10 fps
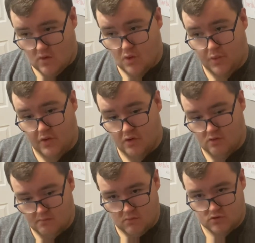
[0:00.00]
We
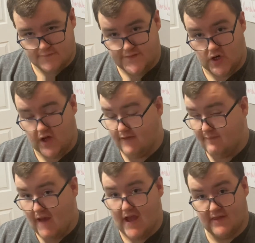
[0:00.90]
learn more of Johnny's
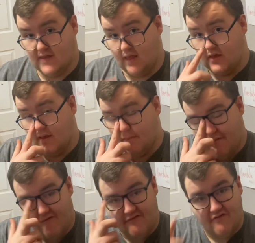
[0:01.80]
past, as I said
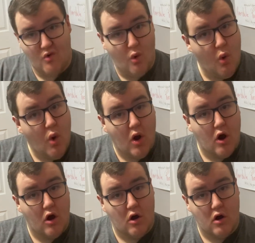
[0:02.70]

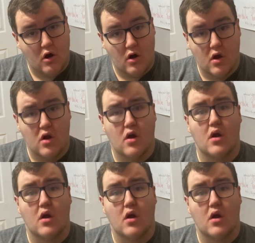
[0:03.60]
before.